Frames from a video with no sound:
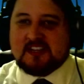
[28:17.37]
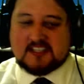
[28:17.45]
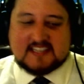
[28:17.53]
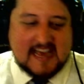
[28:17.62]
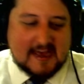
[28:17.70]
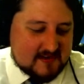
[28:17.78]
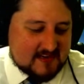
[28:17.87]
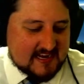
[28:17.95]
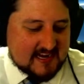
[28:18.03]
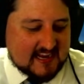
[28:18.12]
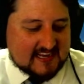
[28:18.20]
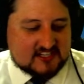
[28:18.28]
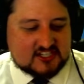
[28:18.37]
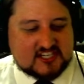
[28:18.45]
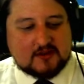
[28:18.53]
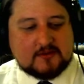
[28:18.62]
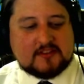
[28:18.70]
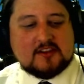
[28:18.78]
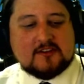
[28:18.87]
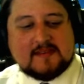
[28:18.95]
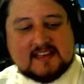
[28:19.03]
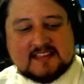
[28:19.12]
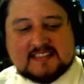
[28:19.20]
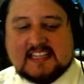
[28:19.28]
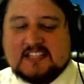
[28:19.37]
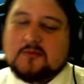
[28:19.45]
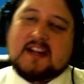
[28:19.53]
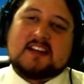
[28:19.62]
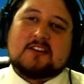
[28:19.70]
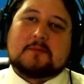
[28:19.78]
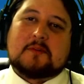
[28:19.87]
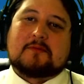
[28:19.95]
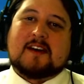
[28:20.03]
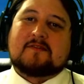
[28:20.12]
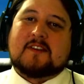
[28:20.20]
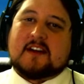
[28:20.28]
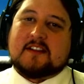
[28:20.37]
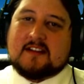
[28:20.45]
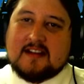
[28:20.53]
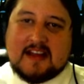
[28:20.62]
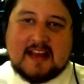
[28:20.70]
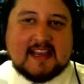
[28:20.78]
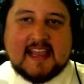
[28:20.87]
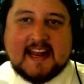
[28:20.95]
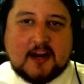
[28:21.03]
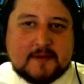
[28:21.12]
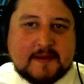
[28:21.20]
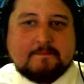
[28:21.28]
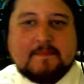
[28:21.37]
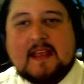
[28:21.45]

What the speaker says: happened, and I got to share it with you because that's what I do. I'm a proud father. I can't help it.